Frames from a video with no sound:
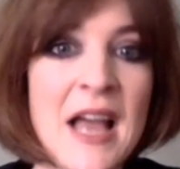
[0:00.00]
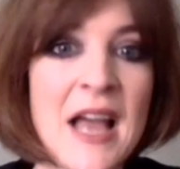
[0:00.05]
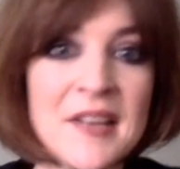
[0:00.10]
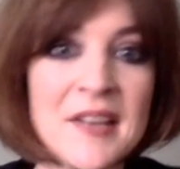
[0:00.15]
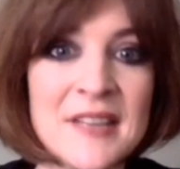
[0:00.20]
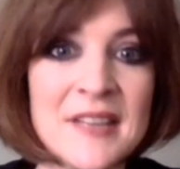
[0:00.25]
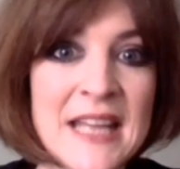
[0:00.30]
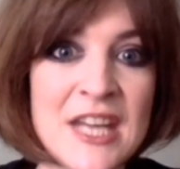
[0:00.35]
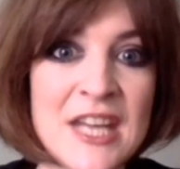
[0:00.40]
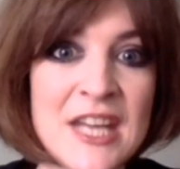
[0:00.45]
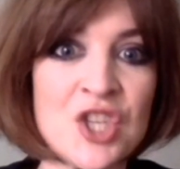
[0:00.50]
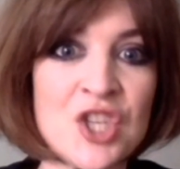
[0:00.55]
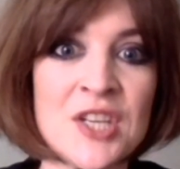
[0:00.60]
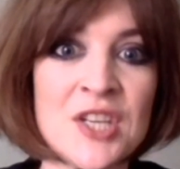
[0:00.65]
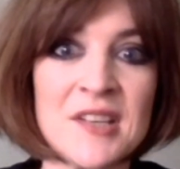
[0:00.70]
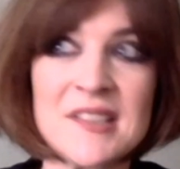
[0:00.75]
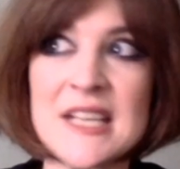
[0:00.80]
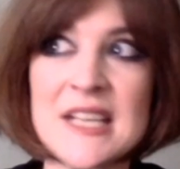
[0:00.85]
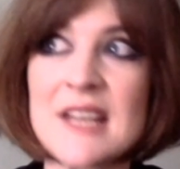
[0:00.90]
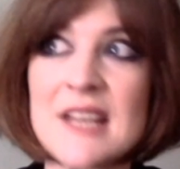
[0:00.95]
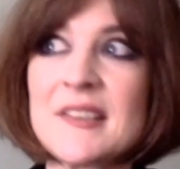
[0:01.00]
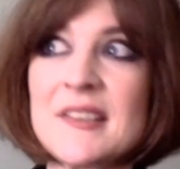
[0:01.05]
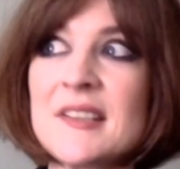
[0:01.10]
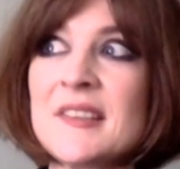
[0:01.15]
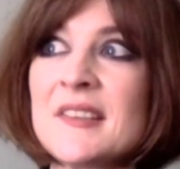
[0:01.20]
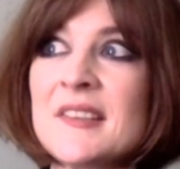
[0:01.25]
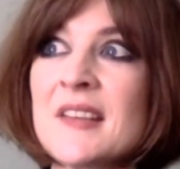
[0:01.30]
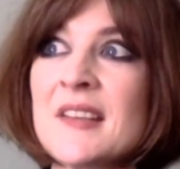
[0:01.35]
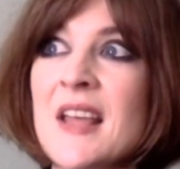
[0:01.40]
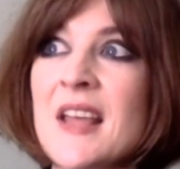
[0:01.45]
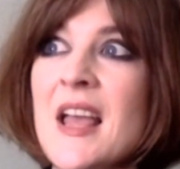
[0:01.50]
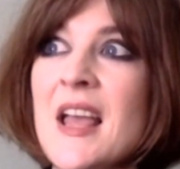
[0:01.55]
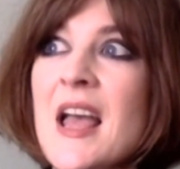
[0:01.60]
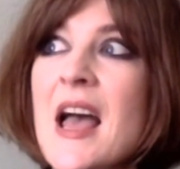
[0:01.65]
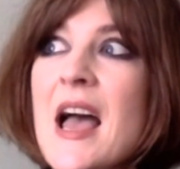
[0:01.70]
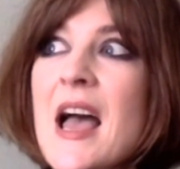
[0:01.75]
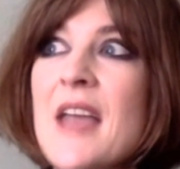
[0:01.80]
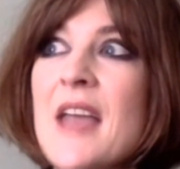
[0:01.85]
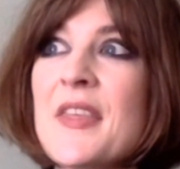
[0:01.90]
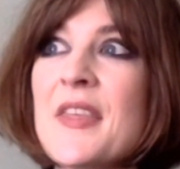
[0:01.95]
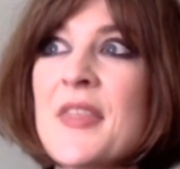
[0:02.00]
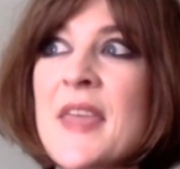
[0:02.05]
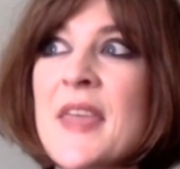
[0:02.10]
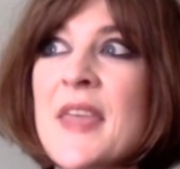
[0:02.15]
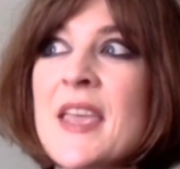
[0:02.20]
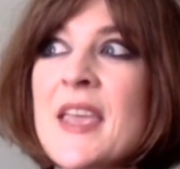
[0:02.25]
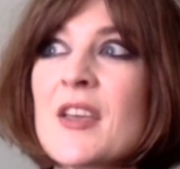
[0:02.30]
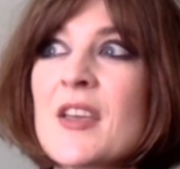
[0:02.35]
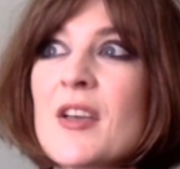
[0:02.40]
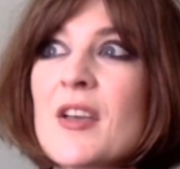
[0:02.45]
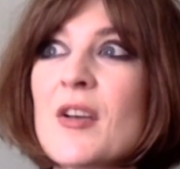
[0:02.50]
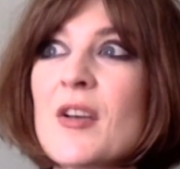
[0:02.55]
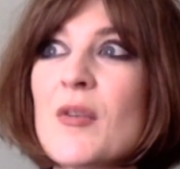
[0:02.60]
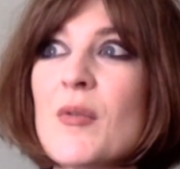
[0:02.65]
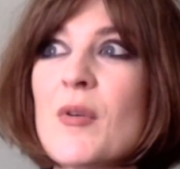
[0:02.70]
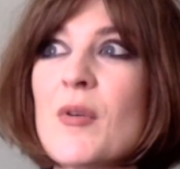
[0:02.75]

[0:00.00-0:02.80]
isolation and stasis. I think